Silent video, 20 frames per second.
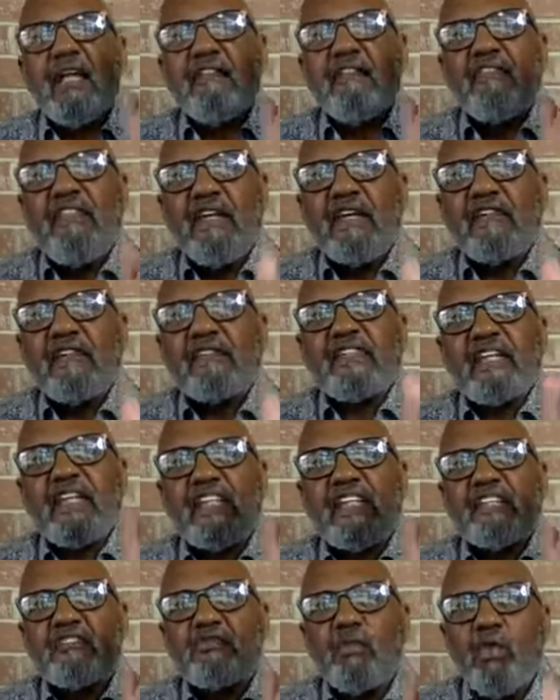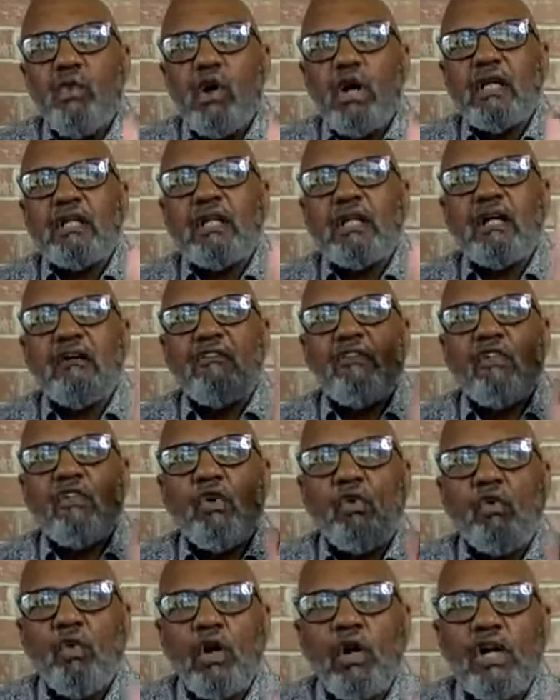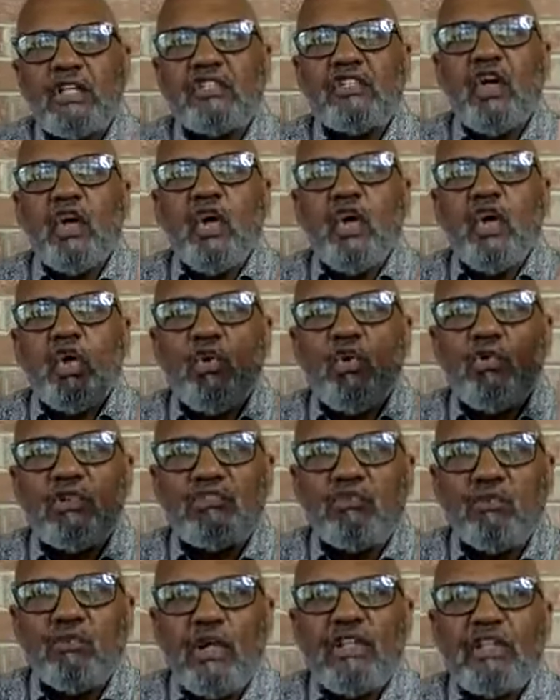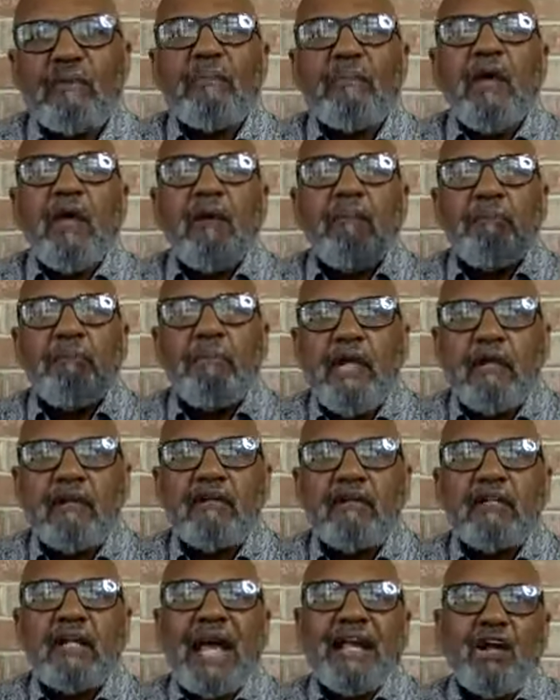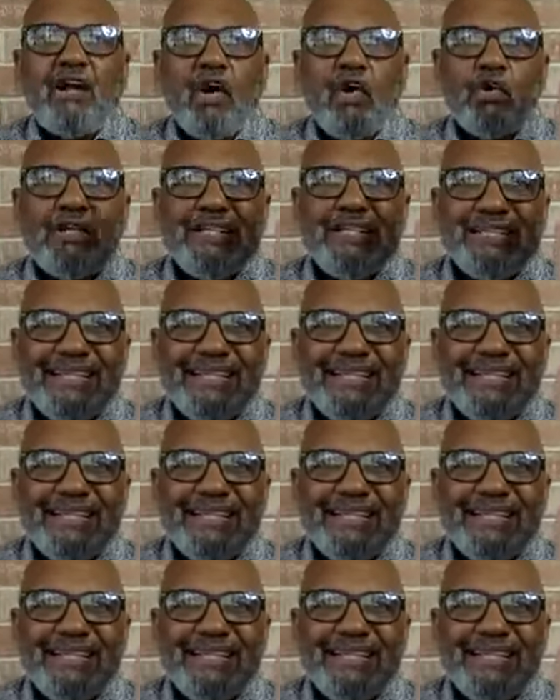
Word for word: This is one of the ones who was with him, Peter not only